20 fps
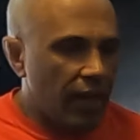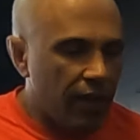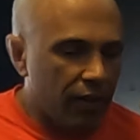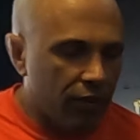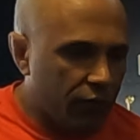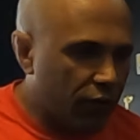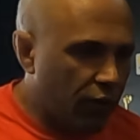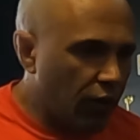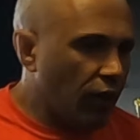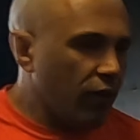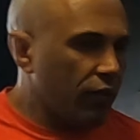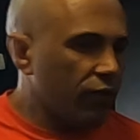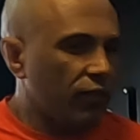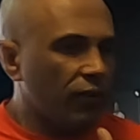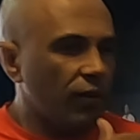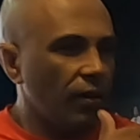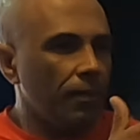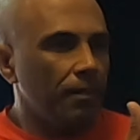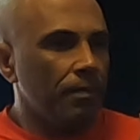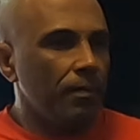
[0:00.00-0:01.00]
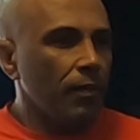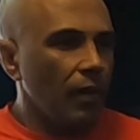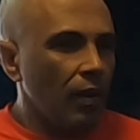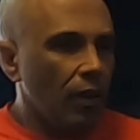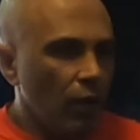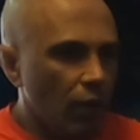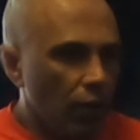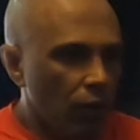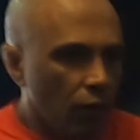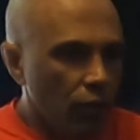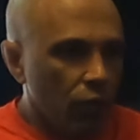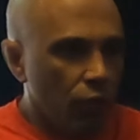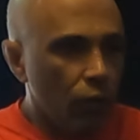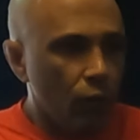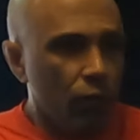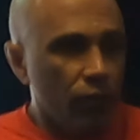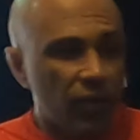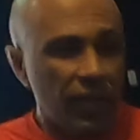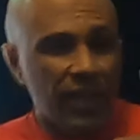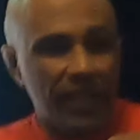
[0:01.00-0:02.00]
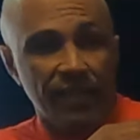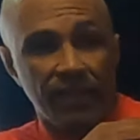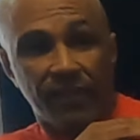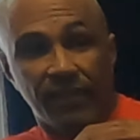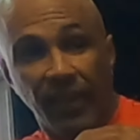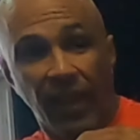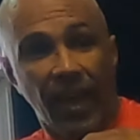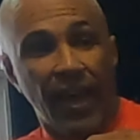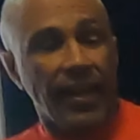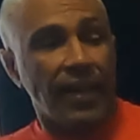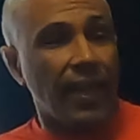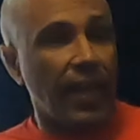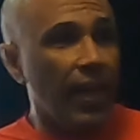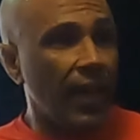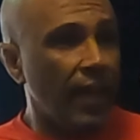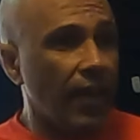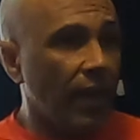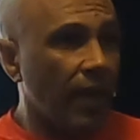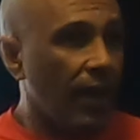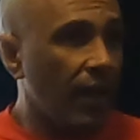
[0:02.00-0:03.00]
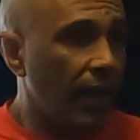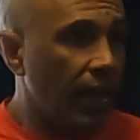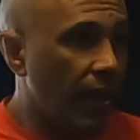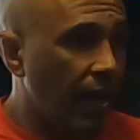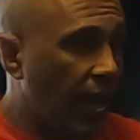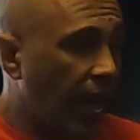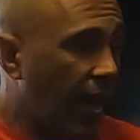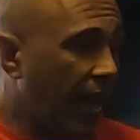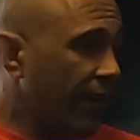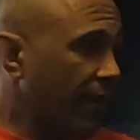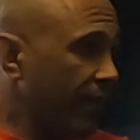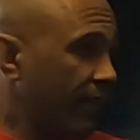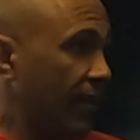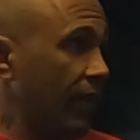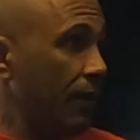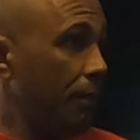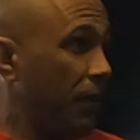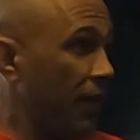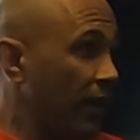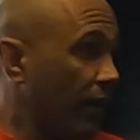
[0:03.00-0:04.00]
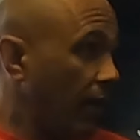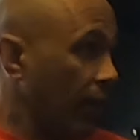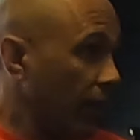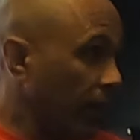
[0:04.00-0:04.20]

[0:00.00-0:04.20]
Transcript: is just using side kick and the TP